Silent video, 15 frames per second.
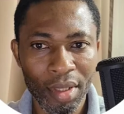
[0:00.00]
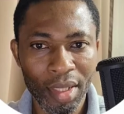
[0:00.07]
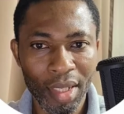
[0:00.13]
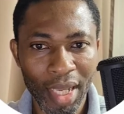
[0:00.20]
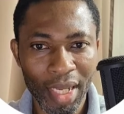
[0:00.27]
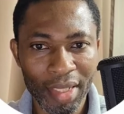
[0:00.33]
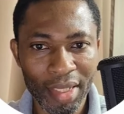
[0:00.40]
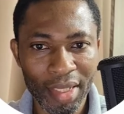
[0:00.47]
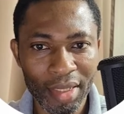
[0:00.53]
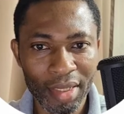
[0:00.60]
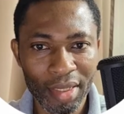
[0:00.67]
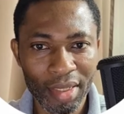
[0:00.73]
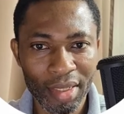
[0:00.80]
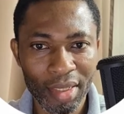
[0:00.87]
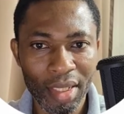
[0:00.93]

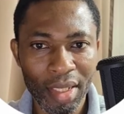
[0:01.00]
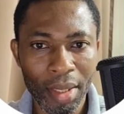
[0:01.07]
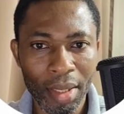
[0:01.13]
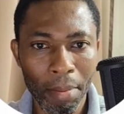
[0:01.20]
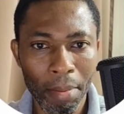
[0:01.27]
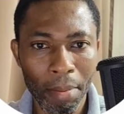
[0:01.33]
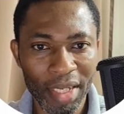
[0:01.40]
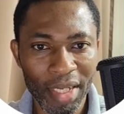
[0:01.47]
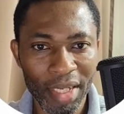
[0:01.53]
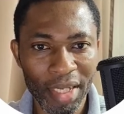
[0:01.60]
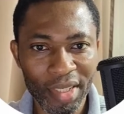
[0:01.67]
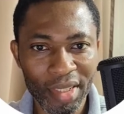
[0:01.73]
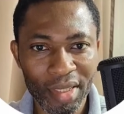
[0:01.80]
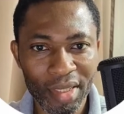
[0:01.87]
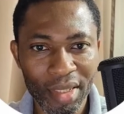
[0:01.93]
license,
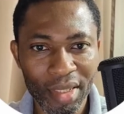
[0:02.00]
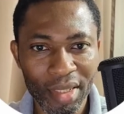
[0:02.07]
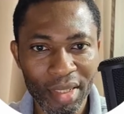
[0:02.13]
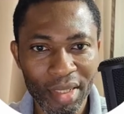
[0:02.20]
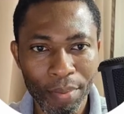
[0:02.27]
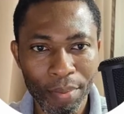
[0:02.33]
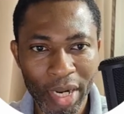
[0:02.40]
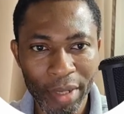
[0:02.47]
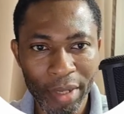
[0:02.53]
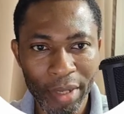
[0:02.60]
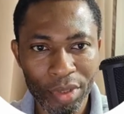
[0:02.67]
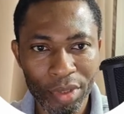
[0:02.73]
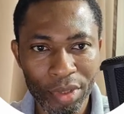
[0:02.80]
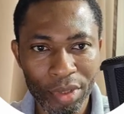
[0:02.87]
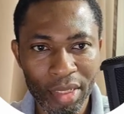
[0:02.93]
manifest, pi
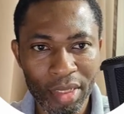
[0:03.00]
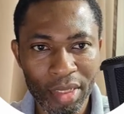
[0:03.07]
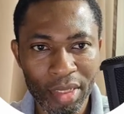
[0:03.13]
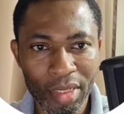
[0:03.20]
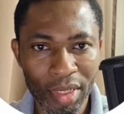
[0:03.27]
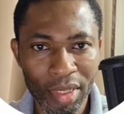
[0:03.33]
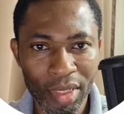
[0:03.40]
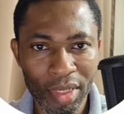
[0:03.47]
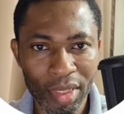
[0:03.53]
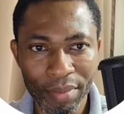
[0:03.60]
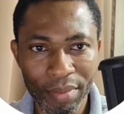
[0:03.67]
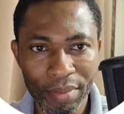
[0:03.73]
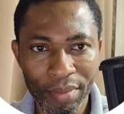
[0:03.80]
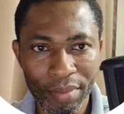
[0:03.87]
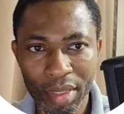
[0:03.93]
project, readme.